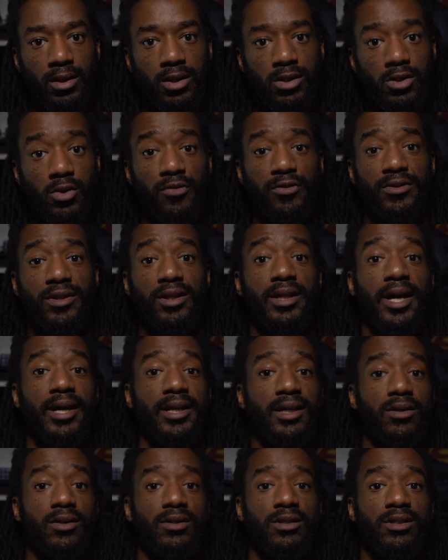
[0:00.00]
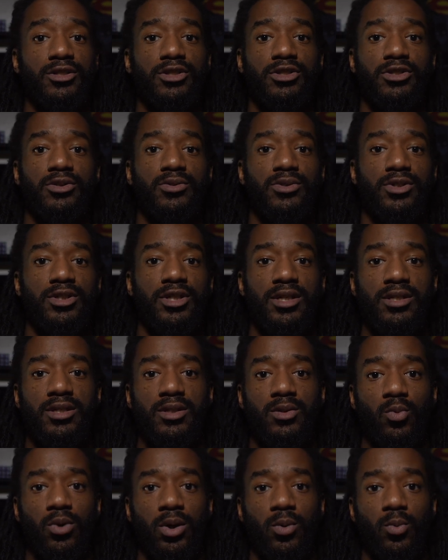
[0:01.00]
So for the lighting on this shoot,
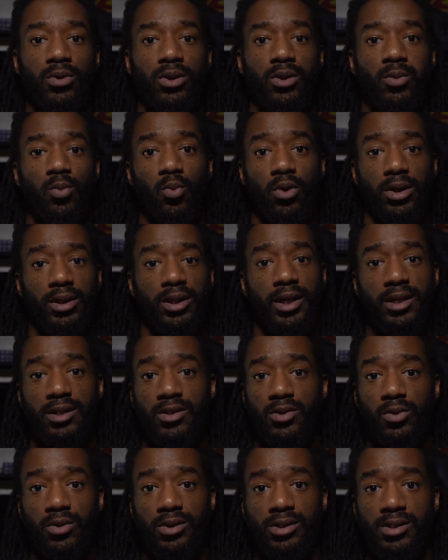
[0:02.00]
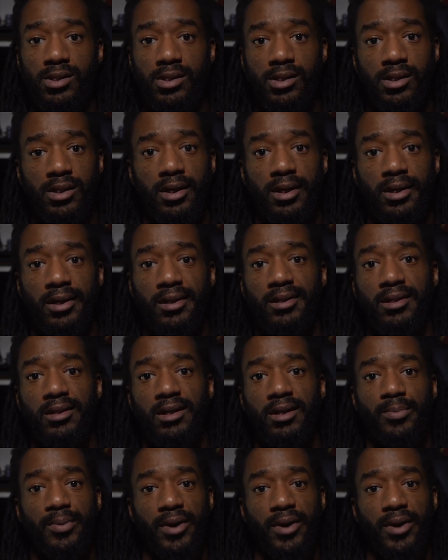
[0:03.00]
Jason went with one light source. In the